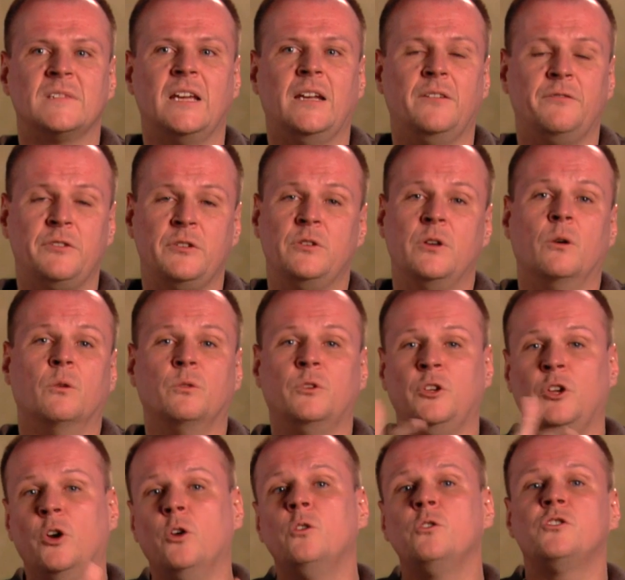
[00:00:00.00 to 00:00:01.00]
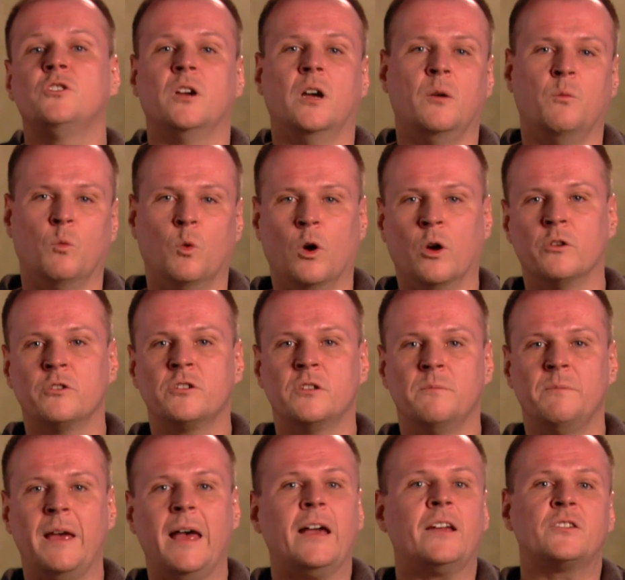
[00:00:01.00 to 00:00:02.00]
And if you don't know John Walsh,
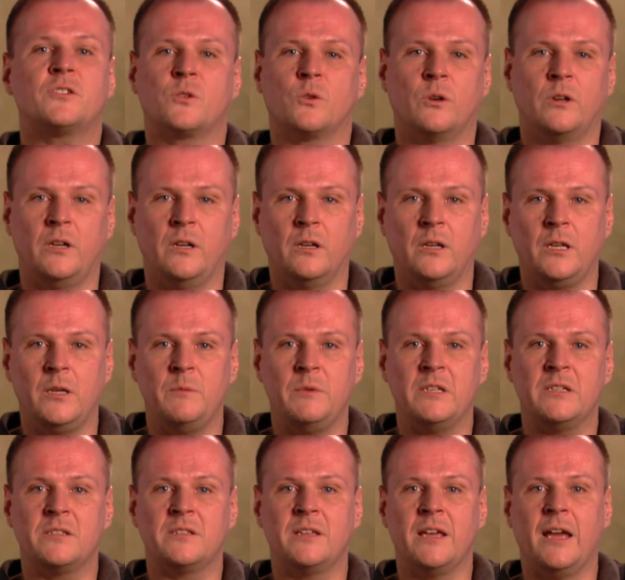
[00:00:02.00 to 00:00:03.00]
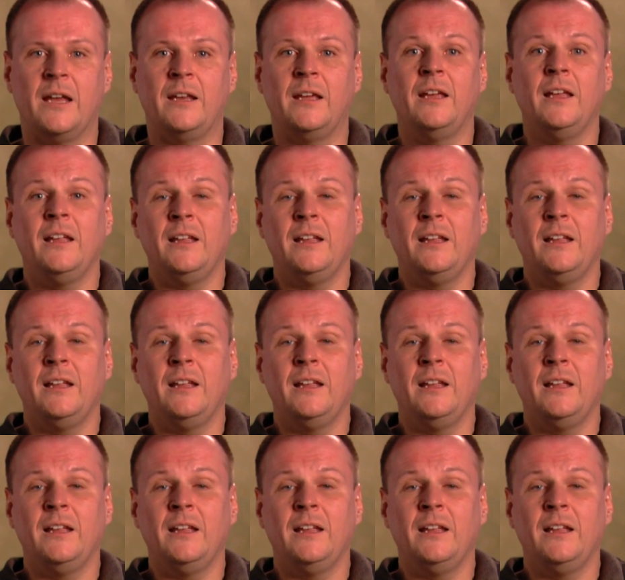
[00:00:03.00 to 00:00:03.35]
the backstory on him is that